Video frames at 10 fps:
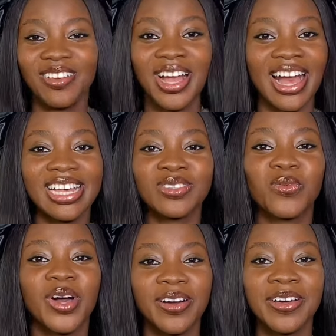Hello guys,
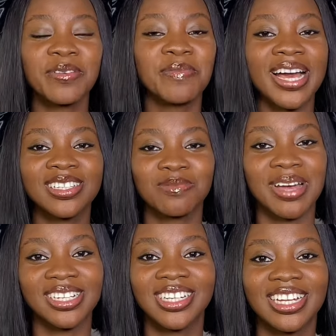welcome back to
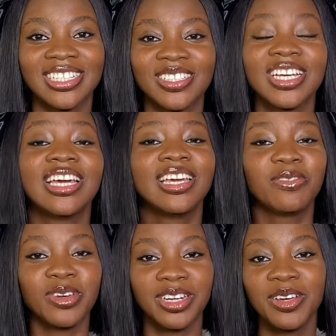my channel.
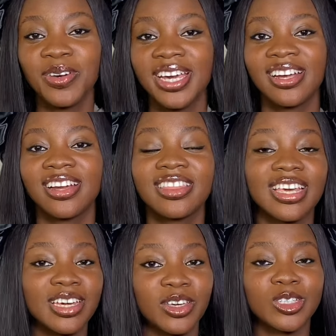If you're new here,
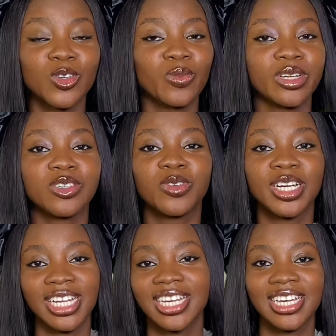thank you so much for
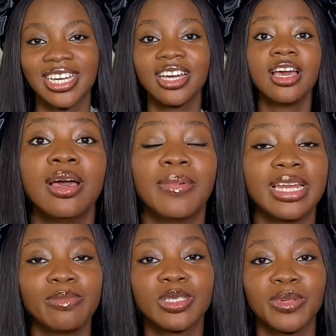clicking. My
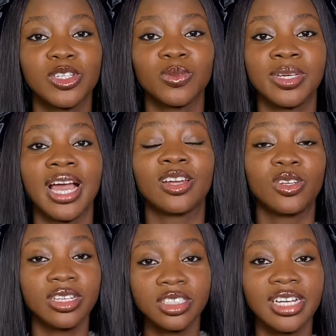name is Pelumi, and
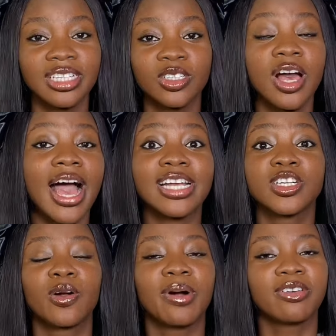on this channel I
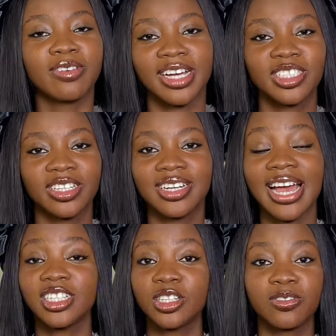talk about fashion,
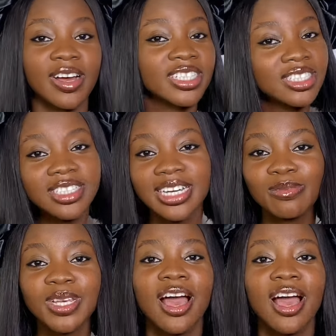I share fashion tips,